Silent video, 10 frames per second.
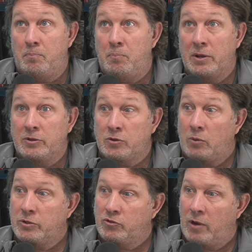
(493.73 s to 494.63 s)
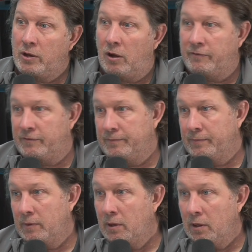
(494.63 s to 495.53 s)
But there's always a trade-off.
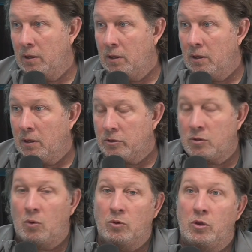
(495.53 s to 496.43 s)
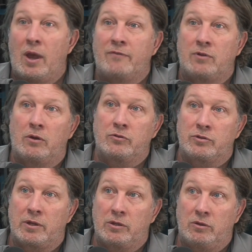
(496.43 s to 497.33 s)
So you have to
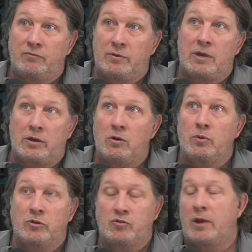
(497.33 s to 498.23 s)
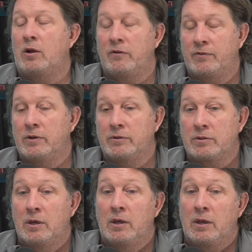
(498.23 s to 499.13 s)
understand, you've got to know what your trade-off
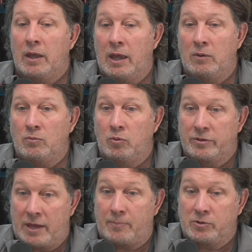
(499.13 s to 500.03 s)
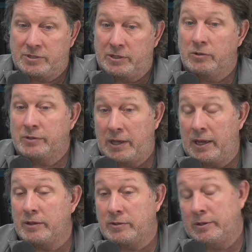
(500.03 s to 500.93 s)
is. And with that particular
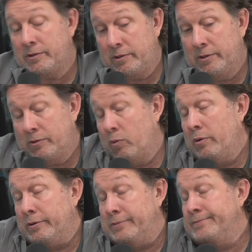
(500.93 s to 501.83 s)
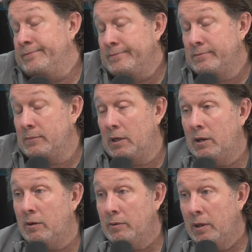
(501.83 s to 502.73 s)
case, it's oil,
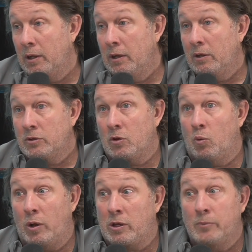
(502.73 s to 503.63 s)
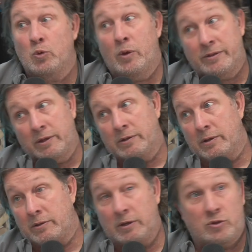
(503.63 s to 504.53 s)
So what comes with it
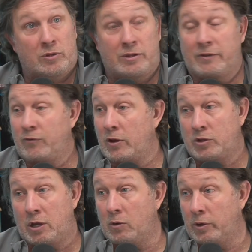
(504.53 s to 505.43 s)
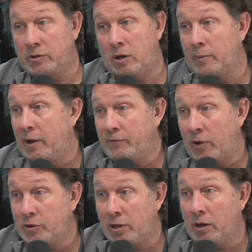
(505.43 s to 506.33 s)
is, it's just like fresh air. We talk about
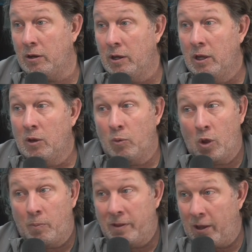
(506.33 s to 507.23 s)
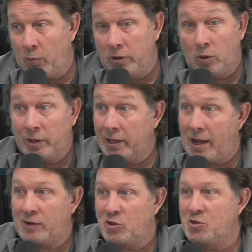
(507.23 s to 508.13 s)
fresh air. We open that window, we get
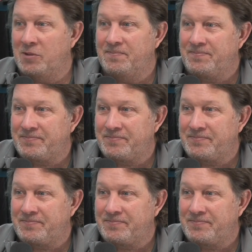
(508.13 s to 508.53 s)
oxygen.